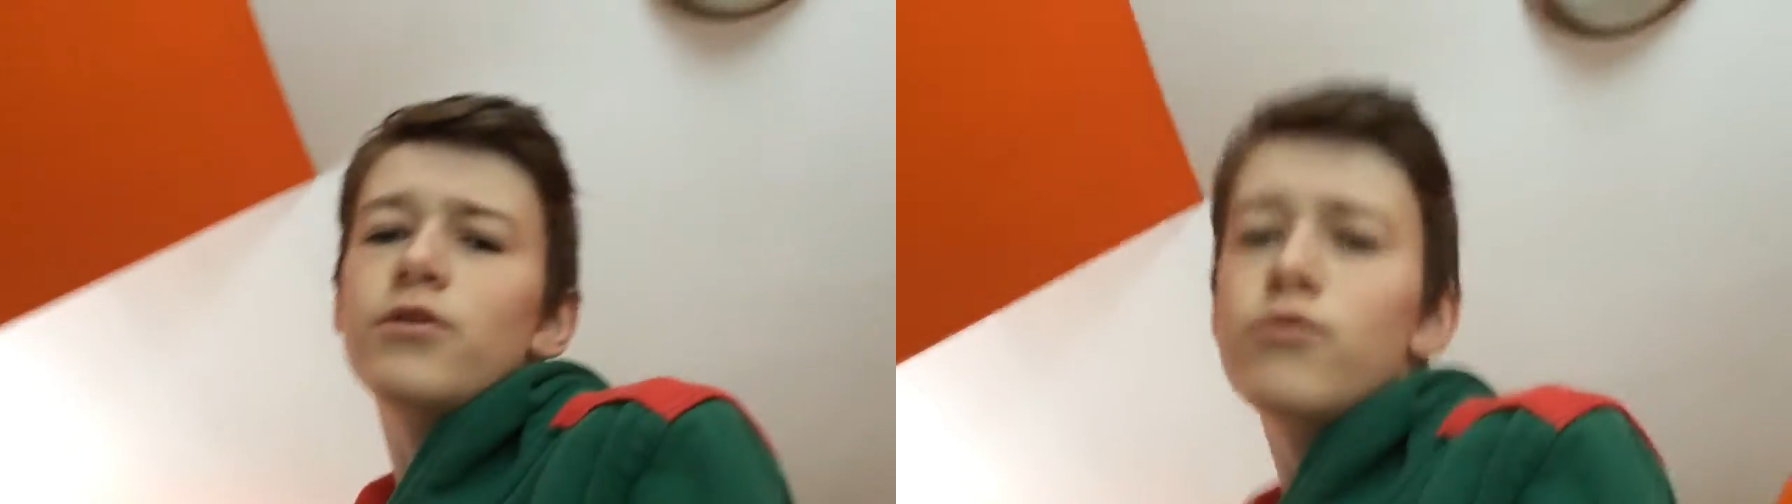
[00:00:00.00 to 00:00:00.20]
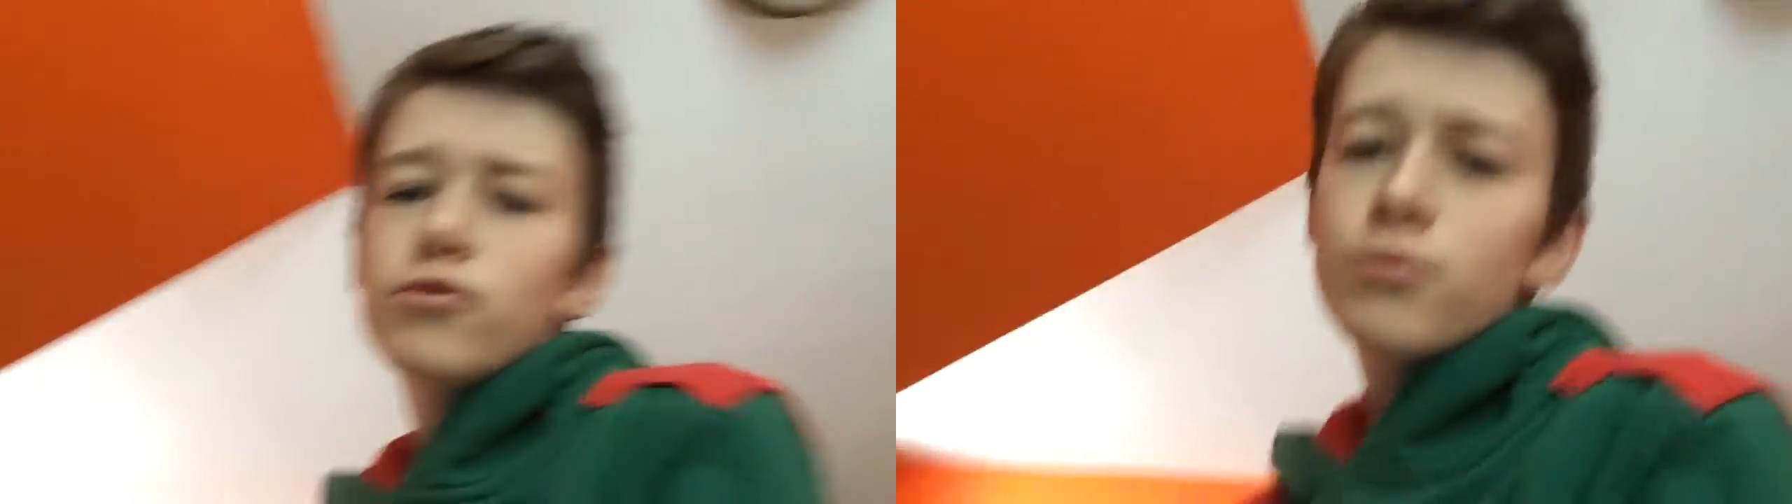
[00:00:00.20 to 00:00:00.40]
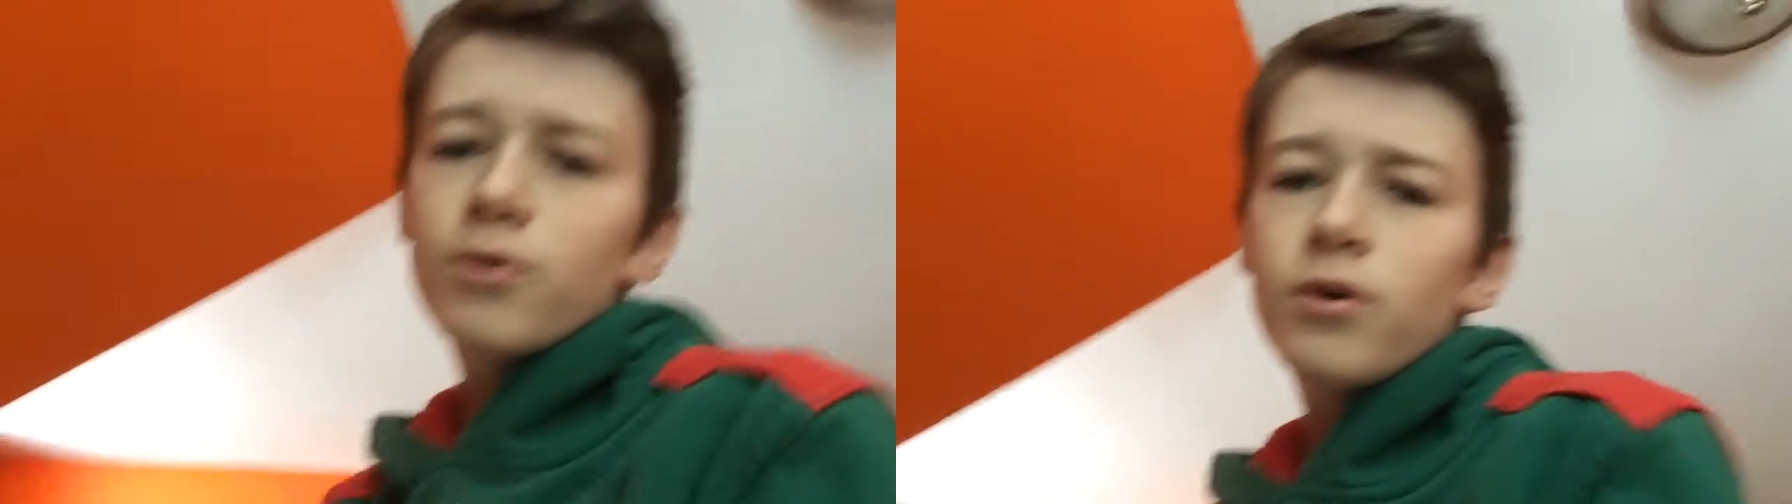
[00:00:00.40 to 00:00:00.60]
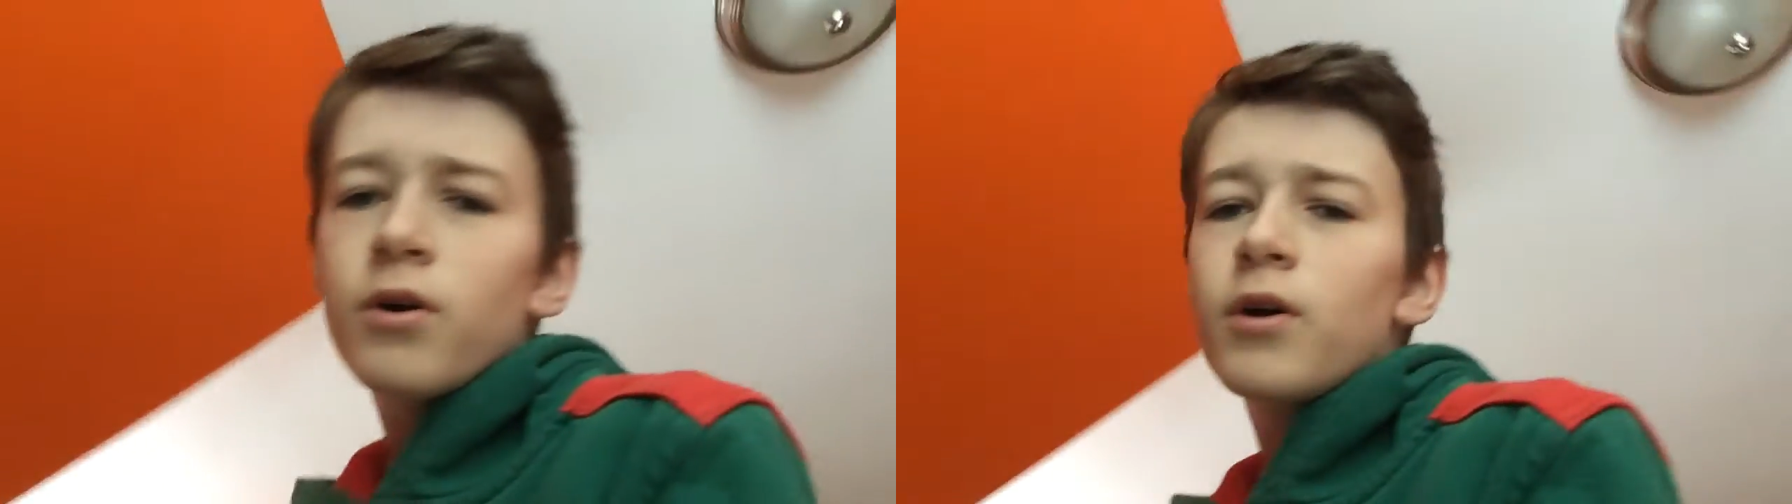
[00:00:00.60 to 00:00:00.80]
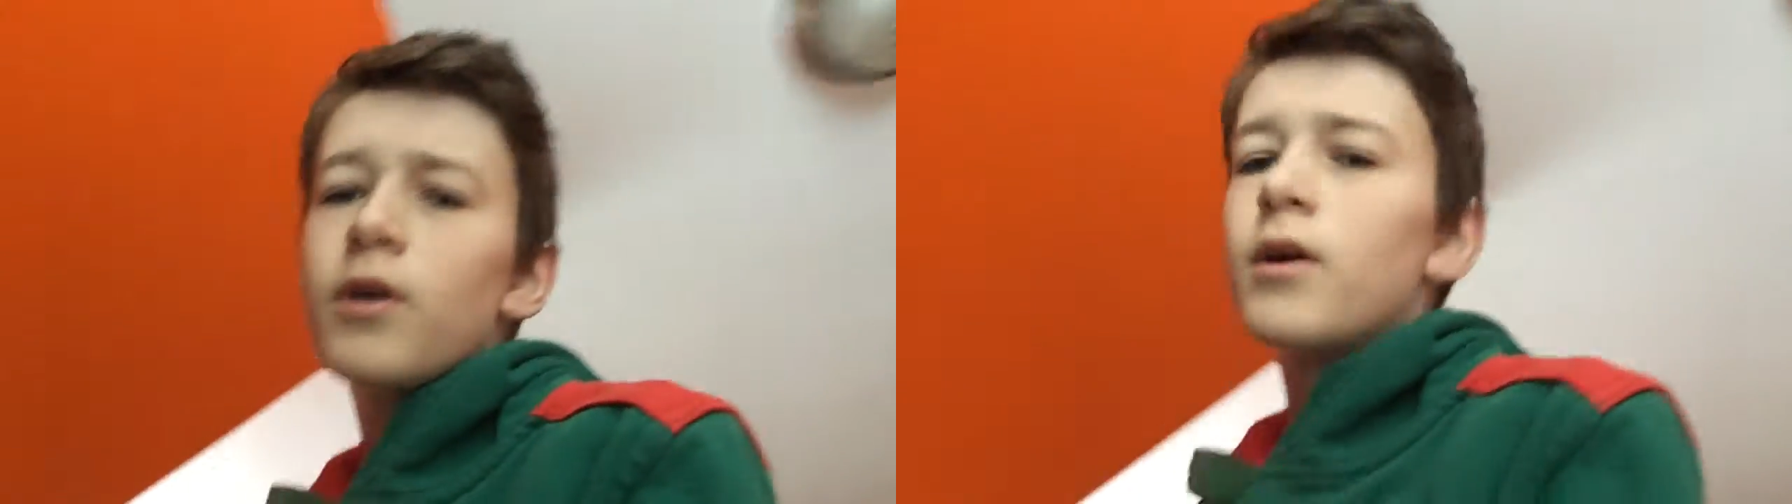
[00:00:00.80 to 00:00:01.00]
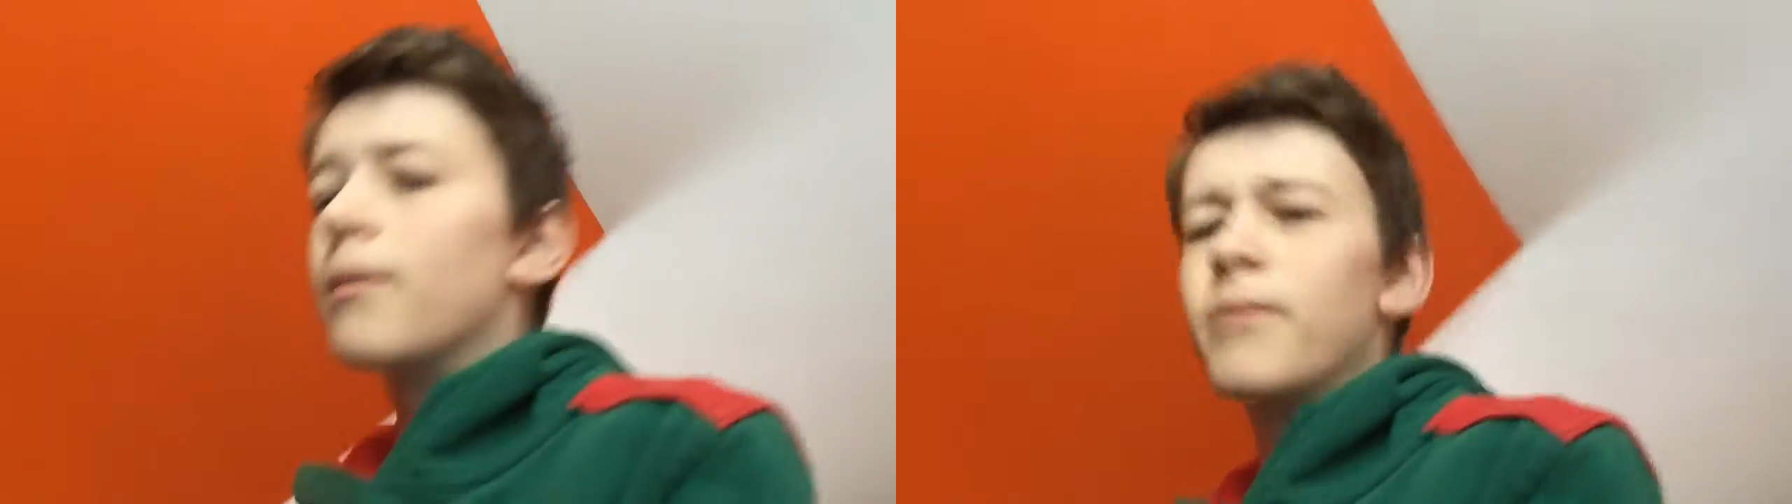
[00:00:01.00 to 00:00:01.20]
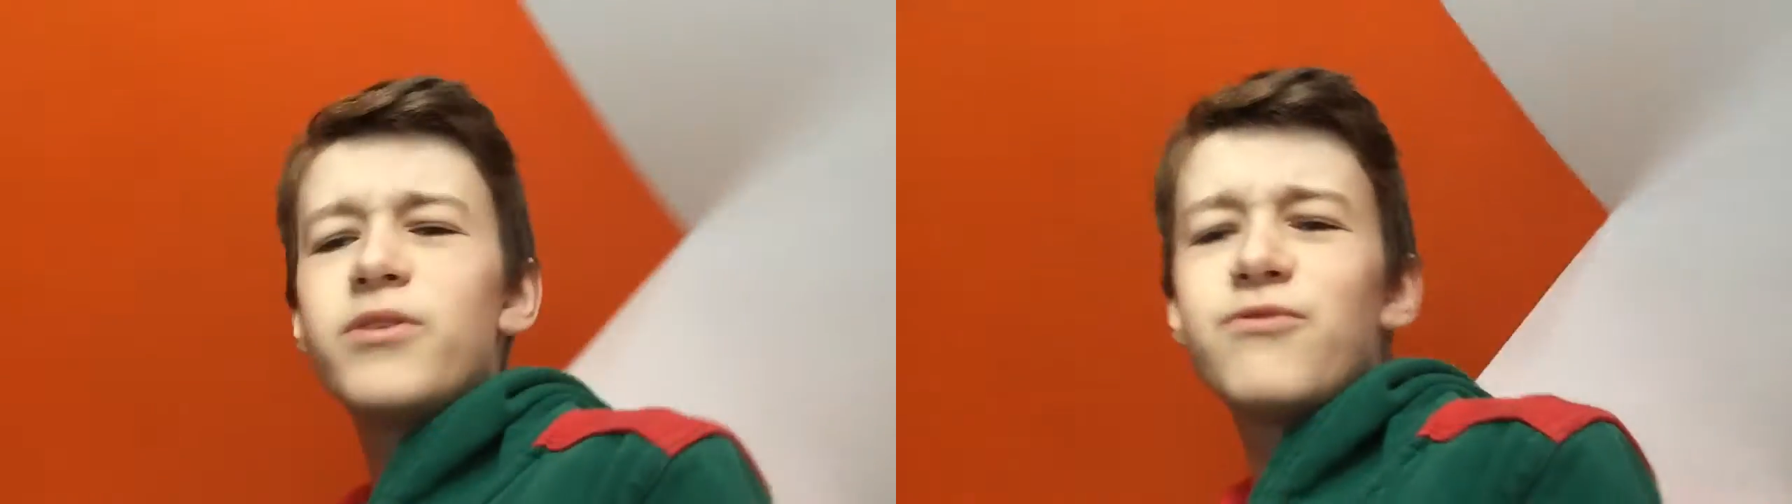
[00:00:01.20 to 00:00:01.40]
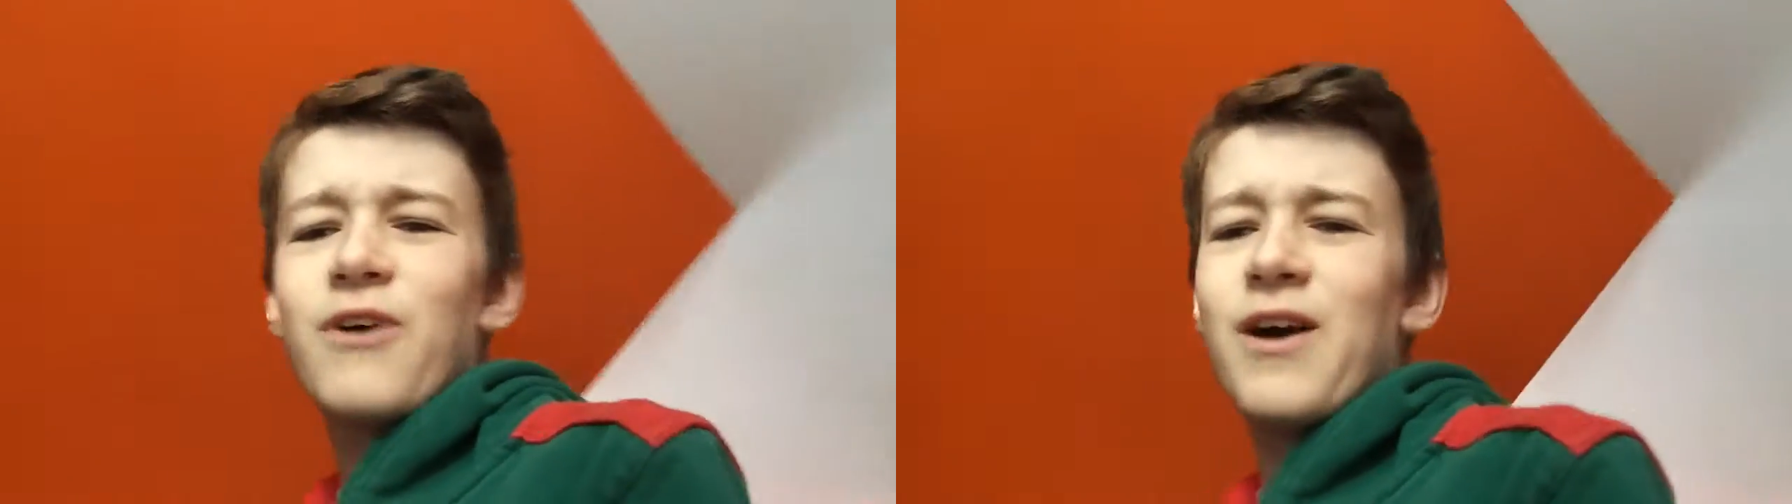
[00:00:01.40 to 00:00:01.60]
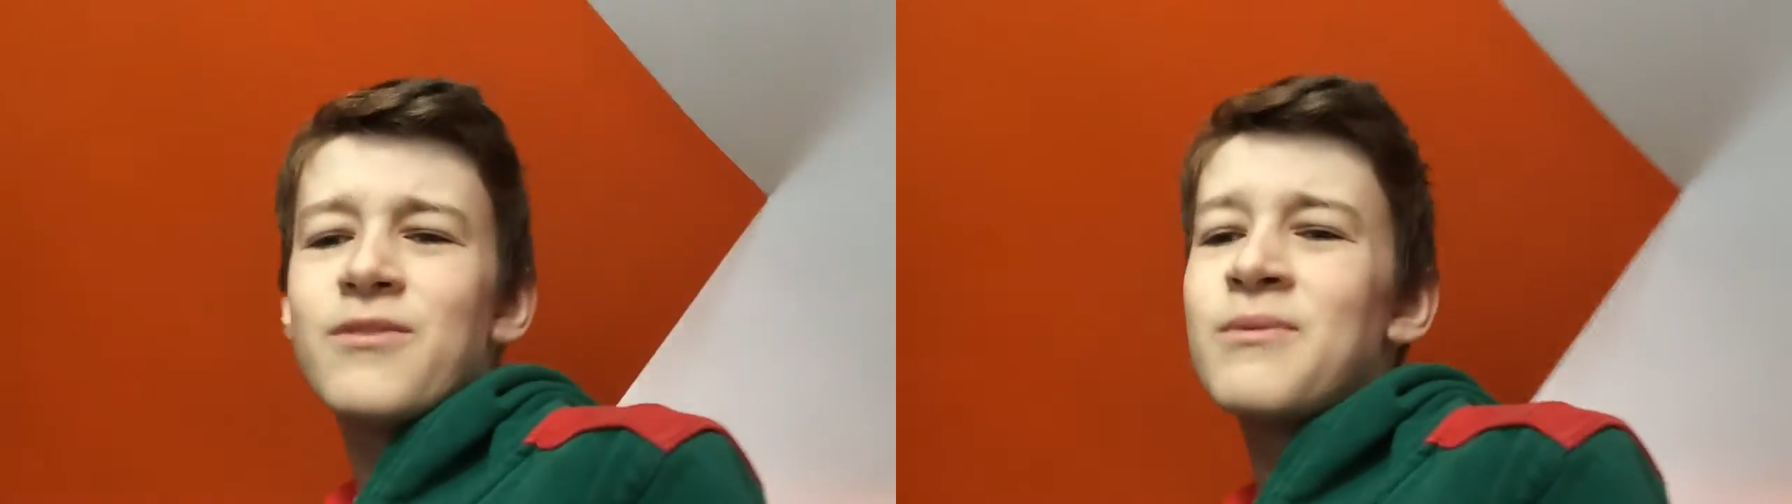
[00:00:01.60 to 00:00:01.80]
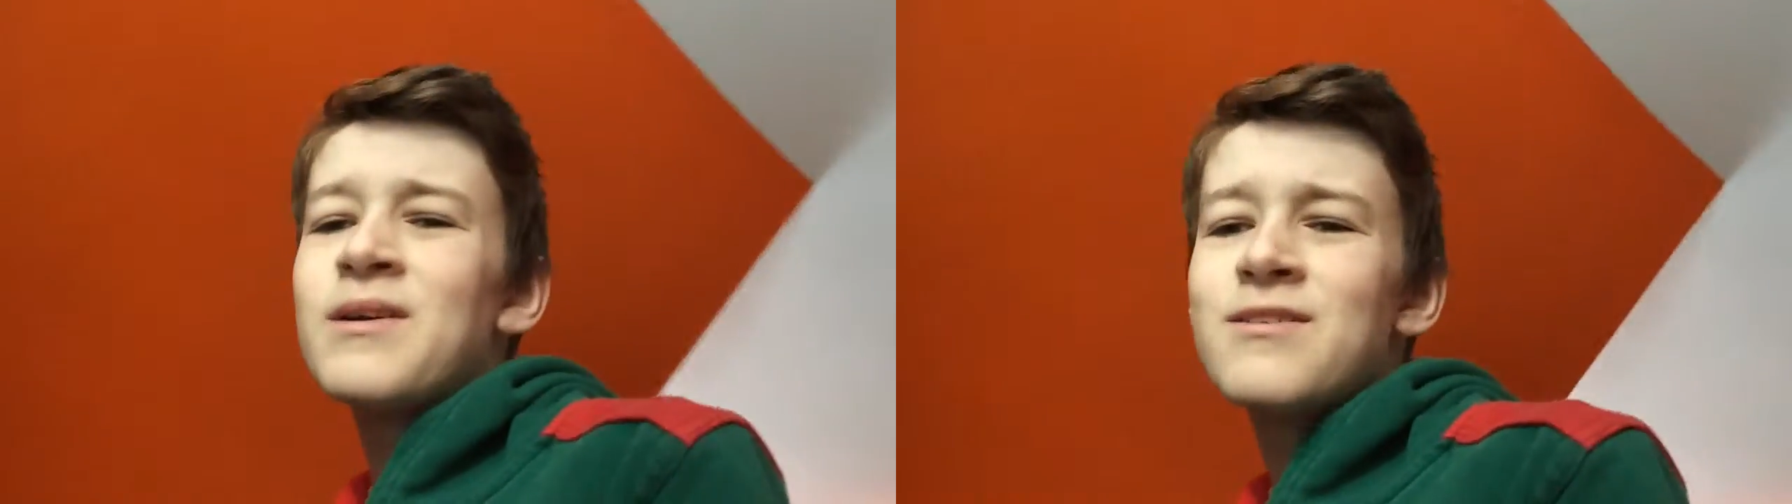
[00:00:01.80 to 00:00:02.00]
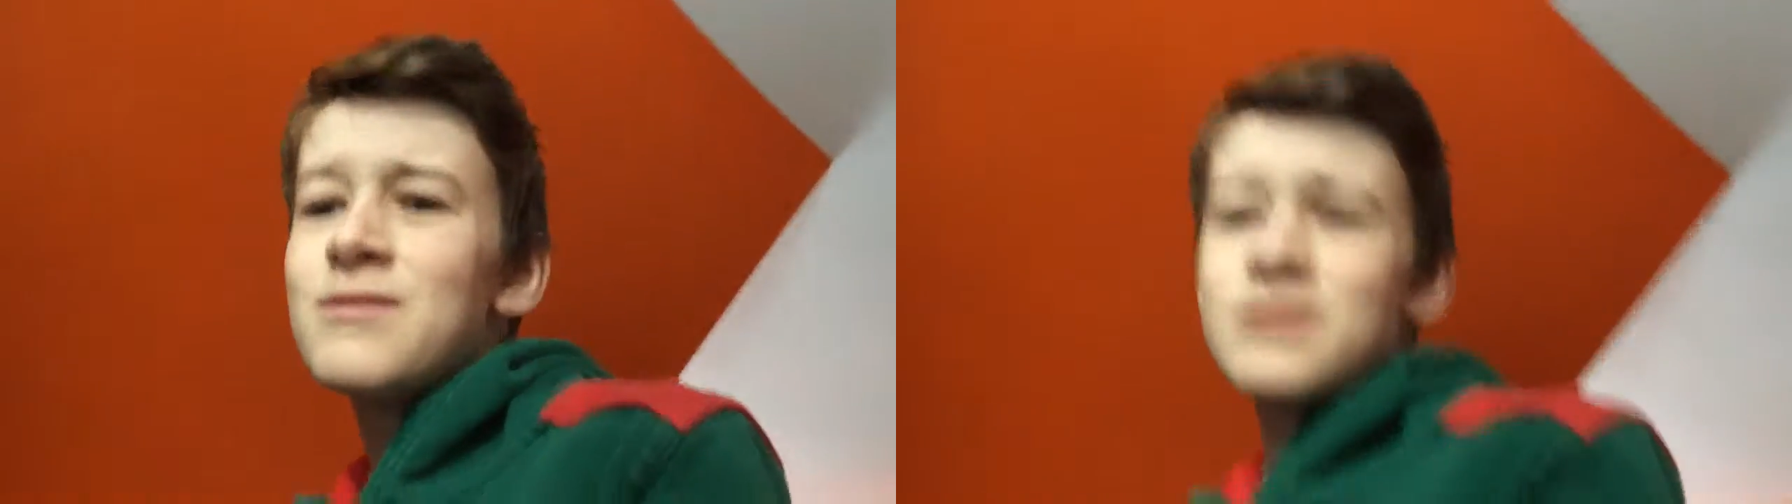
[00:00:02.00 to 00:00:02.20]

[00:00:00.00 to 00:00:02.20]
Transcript: usual, but it's fine, right?